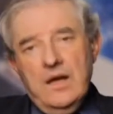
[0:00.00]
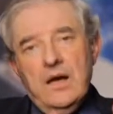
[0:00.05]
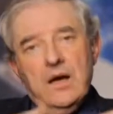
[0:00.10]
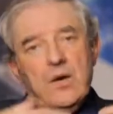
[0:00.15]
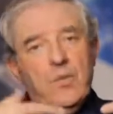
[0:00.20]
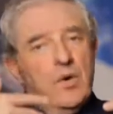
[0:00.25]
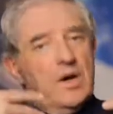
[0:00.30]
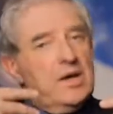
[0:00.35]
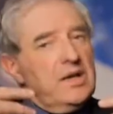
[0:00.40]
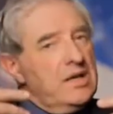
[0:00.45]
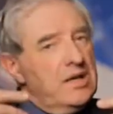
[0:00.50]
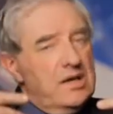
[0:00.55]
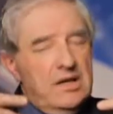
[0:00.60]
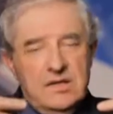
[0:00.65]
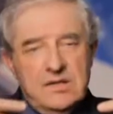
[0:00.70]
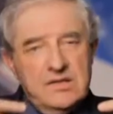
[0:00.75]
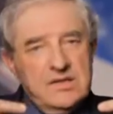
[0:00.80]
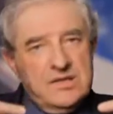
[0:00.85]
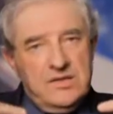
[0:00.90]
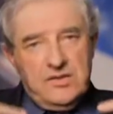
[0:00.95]
One
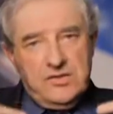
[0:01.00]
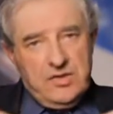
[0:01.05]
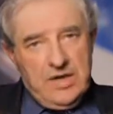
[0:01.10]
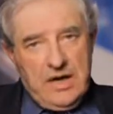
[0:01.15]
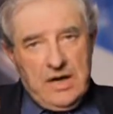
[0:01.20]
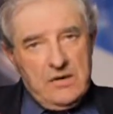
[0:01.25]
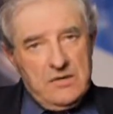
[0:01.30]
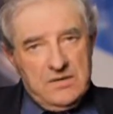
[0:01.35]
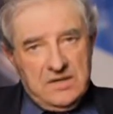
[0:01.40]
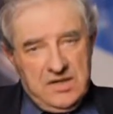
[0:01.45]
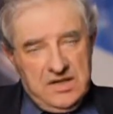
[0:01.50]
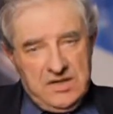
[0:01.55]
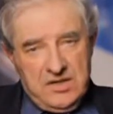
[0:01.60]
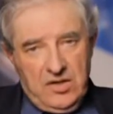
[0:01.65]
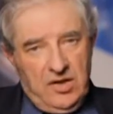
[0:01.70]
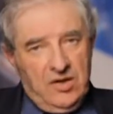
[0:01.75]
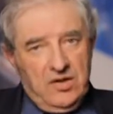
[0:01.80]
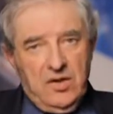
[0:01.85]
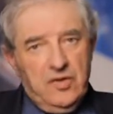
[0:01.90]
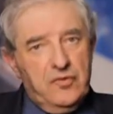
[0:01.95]
cuts the trousers
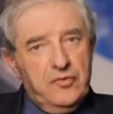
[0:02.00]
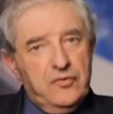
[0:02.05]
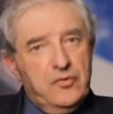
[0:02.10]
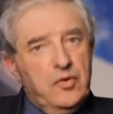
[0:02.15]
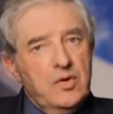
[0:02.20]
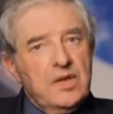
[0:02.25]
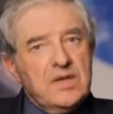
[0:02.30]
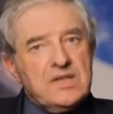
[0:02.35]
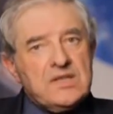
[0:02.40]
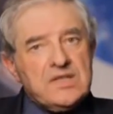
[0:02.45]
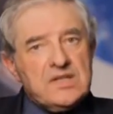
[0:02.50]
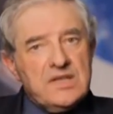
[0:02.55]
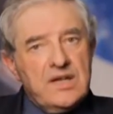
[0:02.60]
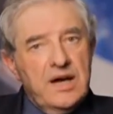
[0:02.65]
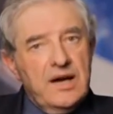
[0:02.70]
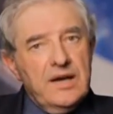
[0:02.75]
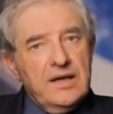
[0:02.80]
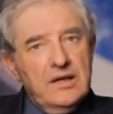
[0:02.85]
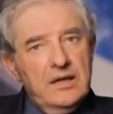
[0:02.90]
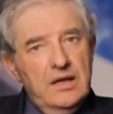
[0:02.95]
on a fuller
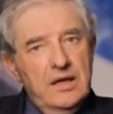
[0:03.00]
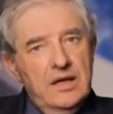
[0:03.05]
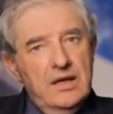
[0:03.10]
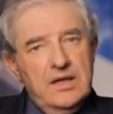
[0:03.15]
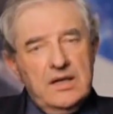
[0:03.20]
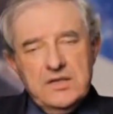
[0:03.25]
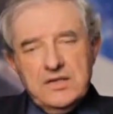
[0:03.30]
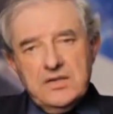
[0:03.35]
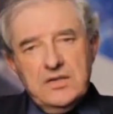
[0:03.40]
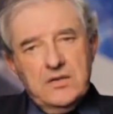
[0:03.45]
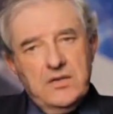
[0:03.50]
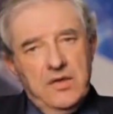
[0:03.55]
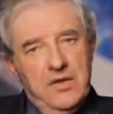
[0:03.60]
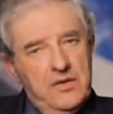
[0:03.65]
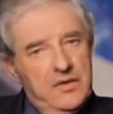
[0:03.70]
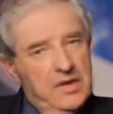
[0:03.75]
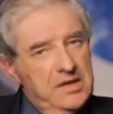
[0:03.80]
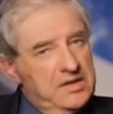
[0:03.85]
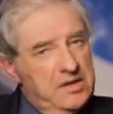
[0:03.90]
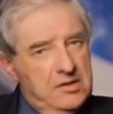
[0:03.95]
style so that
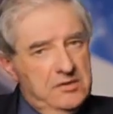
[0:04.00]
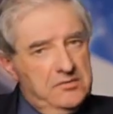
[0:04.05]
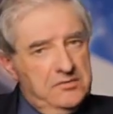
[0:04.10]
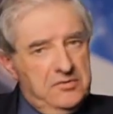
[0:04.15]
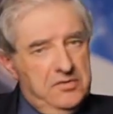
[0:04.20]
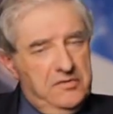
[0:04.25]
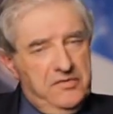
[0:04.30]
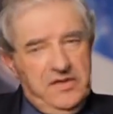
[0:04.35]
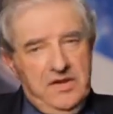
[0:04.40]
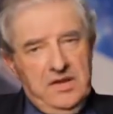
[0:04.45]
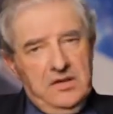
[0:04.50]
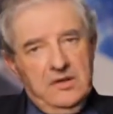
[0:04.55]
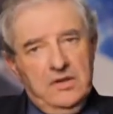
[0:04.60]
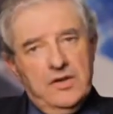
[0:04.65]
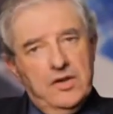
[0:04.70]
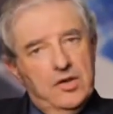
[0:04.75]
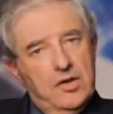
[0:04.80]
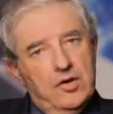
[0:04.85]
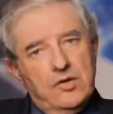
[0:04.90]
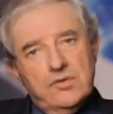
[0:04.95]
they don't reveal
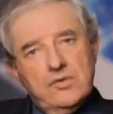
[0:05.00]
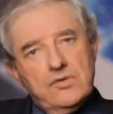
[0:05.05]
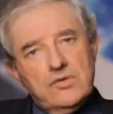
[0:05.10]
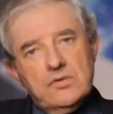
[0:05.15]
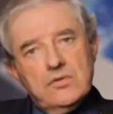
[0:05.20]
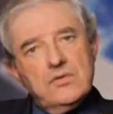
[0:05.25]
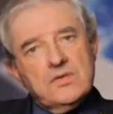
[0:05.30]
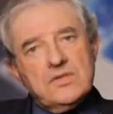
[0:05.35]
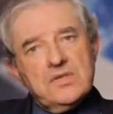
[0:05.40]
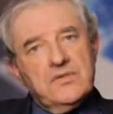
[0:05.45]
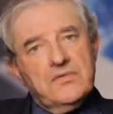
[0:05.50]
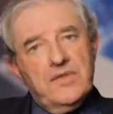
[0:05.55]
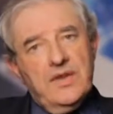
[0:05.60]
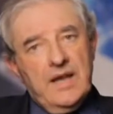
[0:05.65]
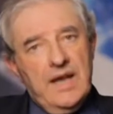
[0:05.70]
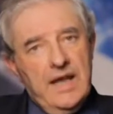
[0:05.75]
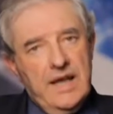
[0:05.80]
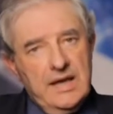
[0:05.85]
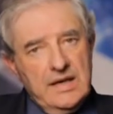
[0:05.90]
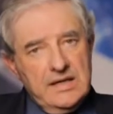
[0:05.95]
the contours of the
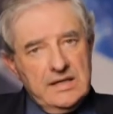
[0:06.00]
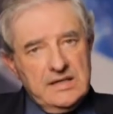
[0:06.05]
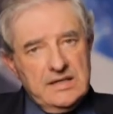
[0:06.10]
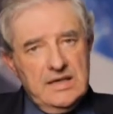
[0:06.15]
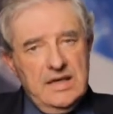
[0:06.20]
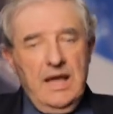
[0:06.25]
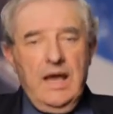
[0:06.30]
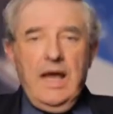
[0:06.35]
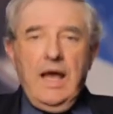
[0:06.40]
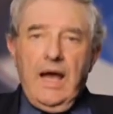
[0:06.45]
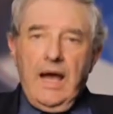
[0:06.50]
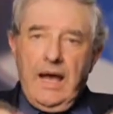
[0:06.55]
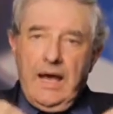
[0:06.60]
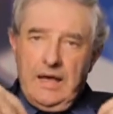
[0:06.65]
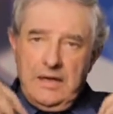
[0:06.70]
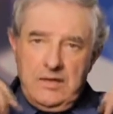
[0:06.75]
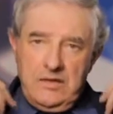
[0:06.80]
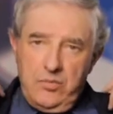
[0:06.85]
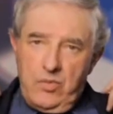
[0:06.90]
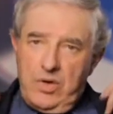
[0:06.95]
legs,
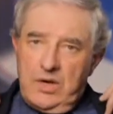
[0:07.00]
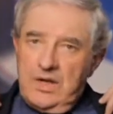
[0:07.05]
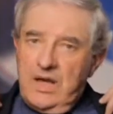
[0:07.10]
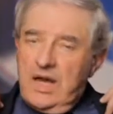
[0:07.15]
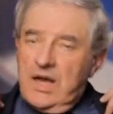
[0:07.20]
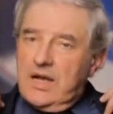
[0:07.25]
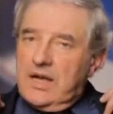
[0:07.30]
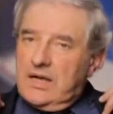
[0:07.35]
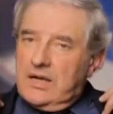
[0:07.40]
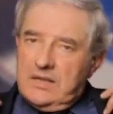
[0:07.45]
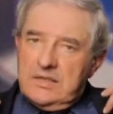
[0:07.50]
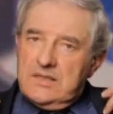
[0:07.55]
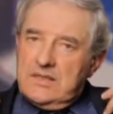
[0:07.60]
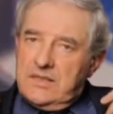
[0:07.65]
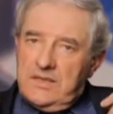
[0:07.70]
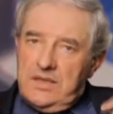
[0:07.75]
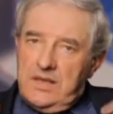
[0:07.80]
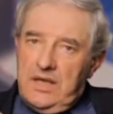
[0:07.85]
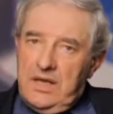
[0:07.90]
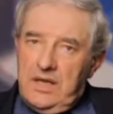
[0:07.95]
and one cuts
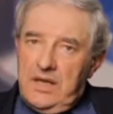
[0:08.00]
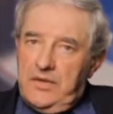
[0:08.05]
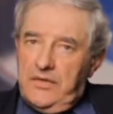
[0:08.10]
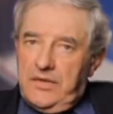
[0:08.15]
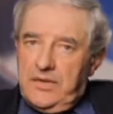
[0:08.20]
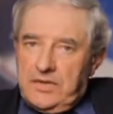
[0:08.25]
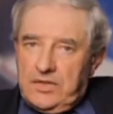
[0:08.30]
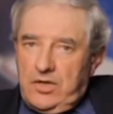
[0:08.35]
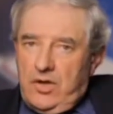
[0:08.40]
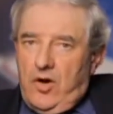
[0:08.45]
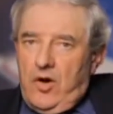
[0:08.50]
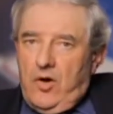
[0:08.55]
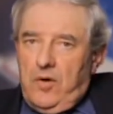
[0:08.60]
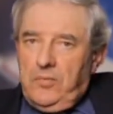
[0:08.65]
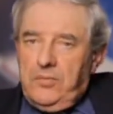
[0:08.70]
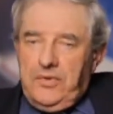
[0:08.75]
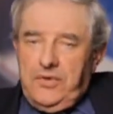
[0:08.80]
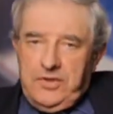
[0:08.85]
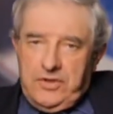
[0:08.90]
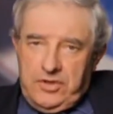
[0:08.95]
the, the
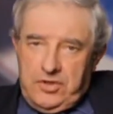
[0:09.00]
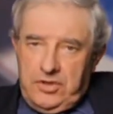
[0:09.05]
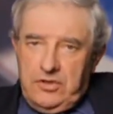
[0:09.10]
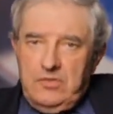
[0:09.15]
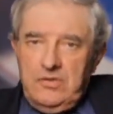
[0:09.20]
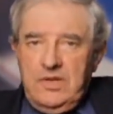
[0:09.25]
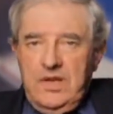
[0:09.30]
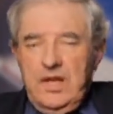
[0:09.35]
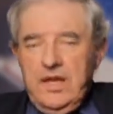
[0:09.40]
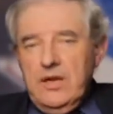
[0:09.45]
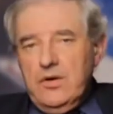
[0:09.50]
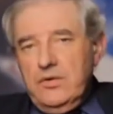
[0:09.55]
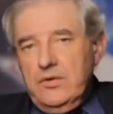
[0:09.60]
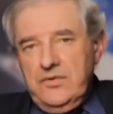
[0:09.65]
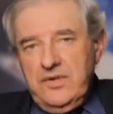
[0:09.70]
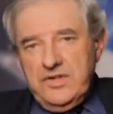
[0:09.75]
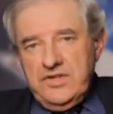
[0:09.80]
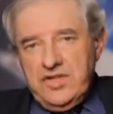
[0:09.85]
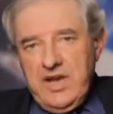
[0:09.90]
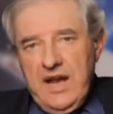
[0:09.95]
top, the tunic or
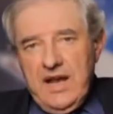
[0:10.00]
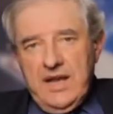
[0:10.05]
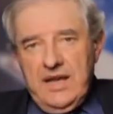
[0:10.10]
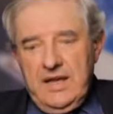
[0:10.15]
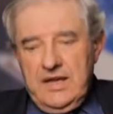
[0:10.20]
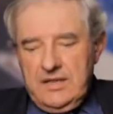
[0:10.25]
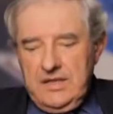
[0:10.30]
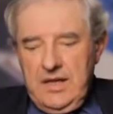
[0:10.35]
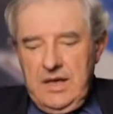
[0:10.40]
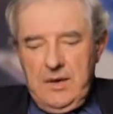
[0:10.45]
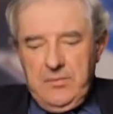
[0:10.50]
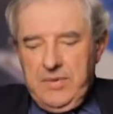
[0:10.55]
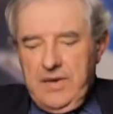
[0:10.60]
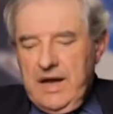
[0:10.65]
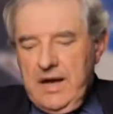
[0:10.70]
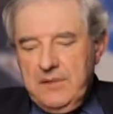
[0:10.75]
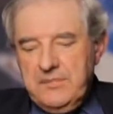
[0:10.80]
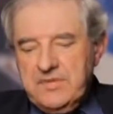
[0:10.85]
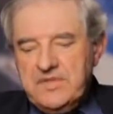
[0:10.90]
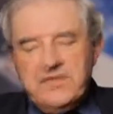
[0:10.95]
the jacket,
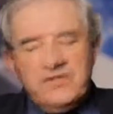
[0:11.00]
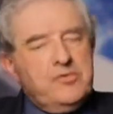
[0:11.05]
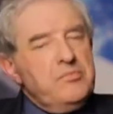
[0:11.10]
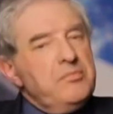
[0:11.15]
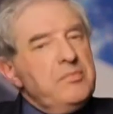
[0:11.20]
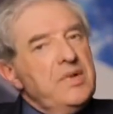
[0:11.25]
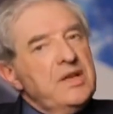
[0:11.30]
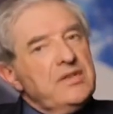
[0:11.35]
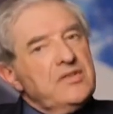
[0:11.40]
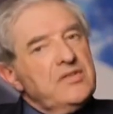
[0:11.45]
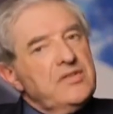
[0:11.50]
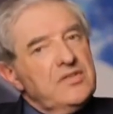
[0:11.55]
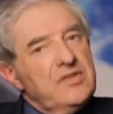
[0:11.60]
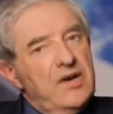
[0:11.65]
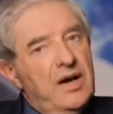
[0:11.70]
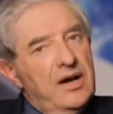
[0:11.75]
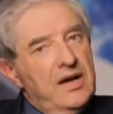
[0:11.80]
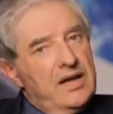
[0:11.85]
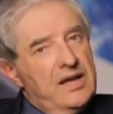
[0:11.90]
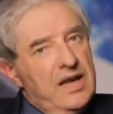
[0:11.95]
perhaps to mid
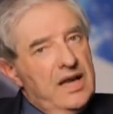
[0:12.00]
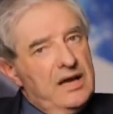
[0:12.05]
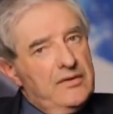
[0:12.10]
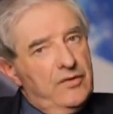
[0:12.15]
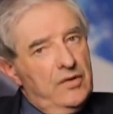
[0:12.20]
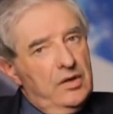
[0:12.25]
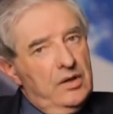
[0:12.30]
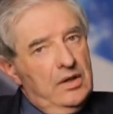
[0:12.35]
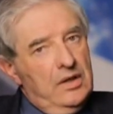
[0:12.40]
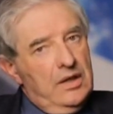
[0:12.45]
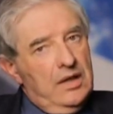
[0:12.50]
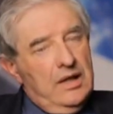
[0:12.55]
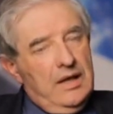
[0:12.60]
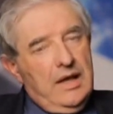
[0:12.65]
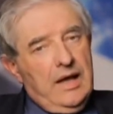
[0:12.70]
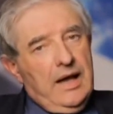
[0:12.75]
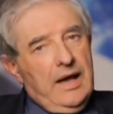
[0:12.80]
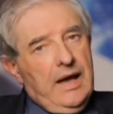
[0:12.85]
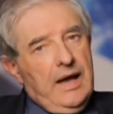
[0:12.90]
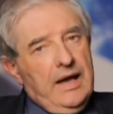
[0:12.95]
thigh level,
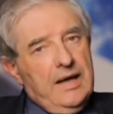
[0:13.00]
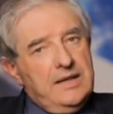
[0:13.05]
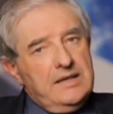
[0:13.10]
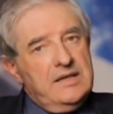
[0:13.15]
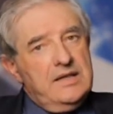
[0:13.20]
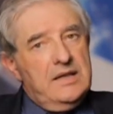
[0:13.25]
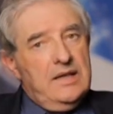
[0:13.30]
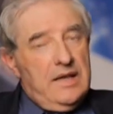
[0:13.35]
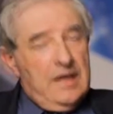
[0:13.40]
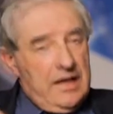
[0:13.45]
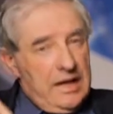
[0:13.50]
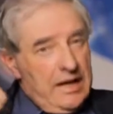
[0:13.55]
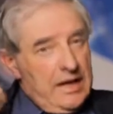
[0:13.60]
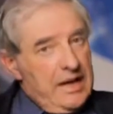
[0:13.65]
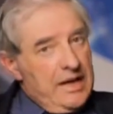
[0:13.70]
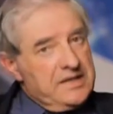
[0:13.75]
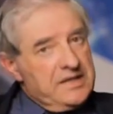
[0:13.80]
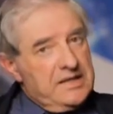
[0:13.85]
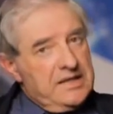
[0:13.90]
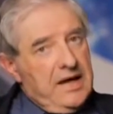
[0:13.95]
and
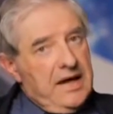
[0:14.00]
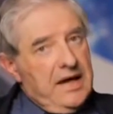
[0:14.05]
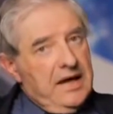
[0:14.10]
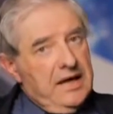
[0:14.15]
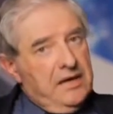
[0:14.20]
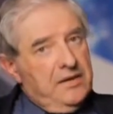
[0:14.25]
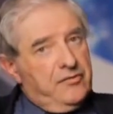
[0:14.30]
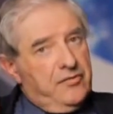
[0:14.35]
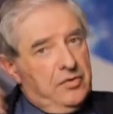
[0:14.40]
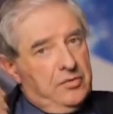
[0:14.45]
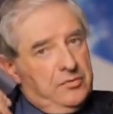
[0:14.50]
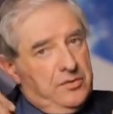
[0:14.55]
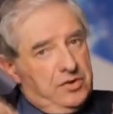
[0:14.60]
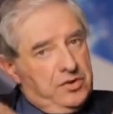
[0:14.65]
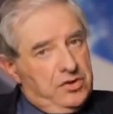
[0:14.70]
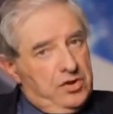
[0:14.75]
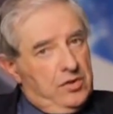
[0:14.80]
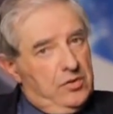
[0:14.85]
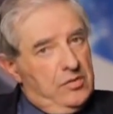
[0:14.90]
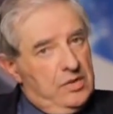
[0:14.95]
let it hang from the
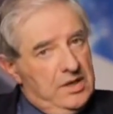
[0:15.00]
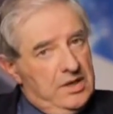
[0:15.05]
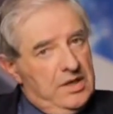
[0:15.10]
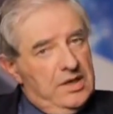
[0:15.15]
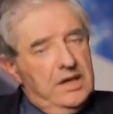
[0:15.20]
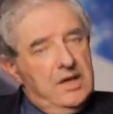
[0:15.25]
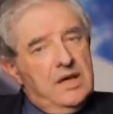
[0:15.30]
shoulder